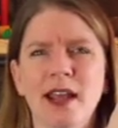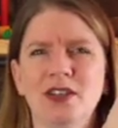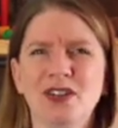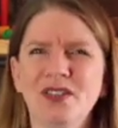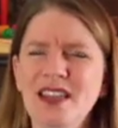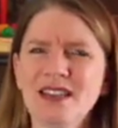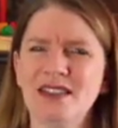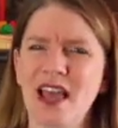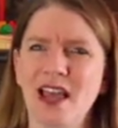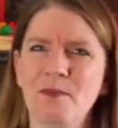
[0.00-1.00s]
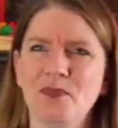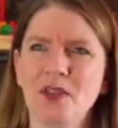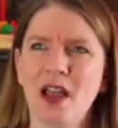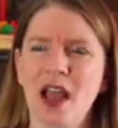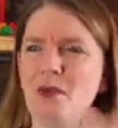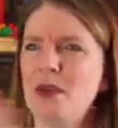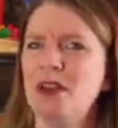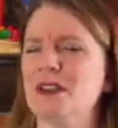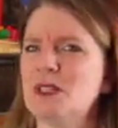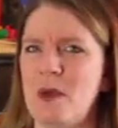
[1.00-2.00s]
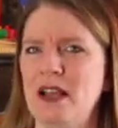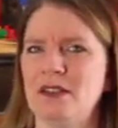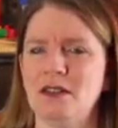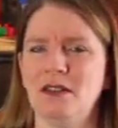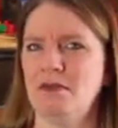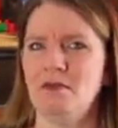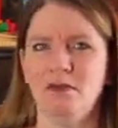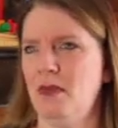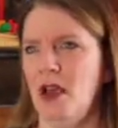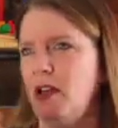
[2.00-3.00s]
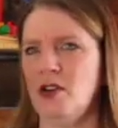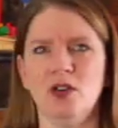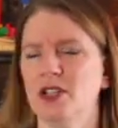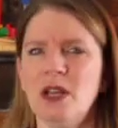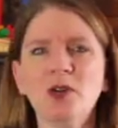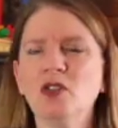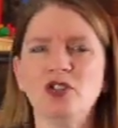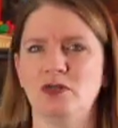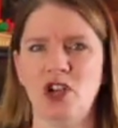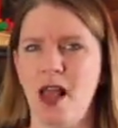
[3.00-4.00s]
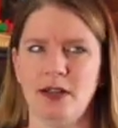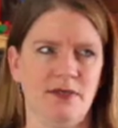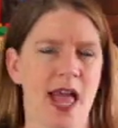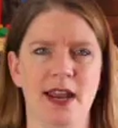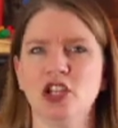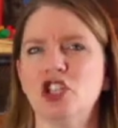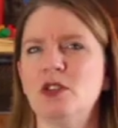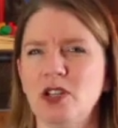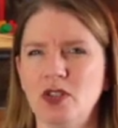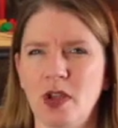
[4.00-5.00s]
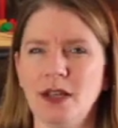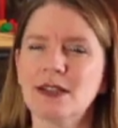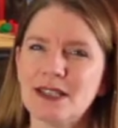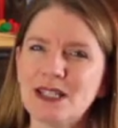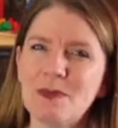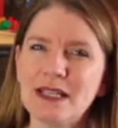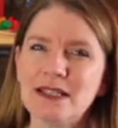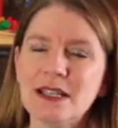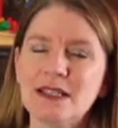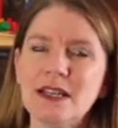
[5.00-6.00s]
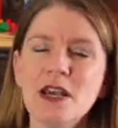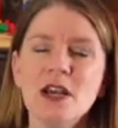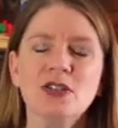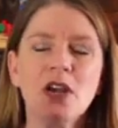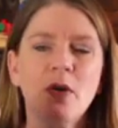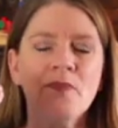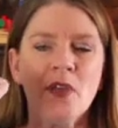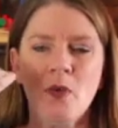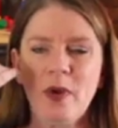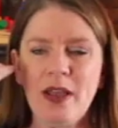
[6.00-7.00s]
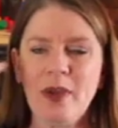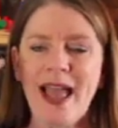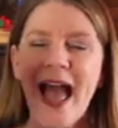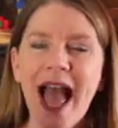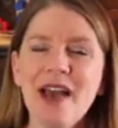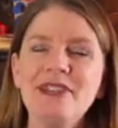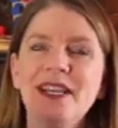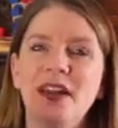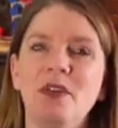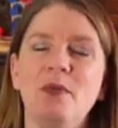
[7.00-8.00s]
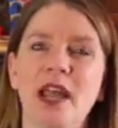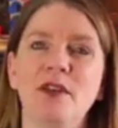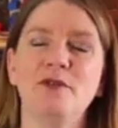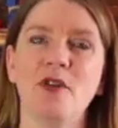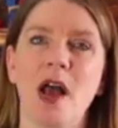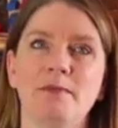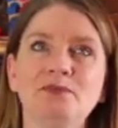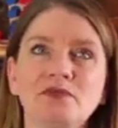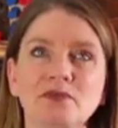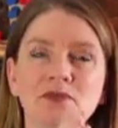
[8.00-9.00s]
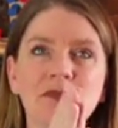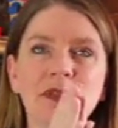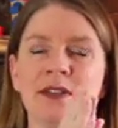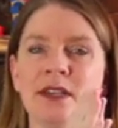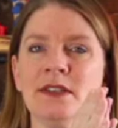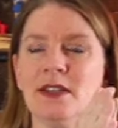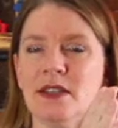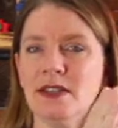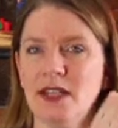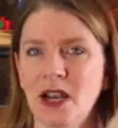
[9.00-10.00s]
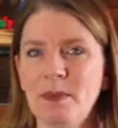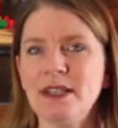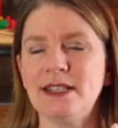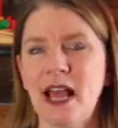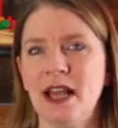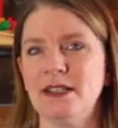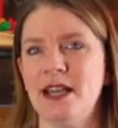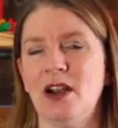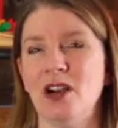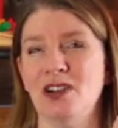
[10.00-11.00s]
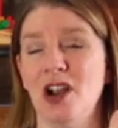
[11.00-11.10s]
do things that I wouldn't expect a neurotypical child of that age to be doing. Does this make sense? So we have to get away from these therapy styles that are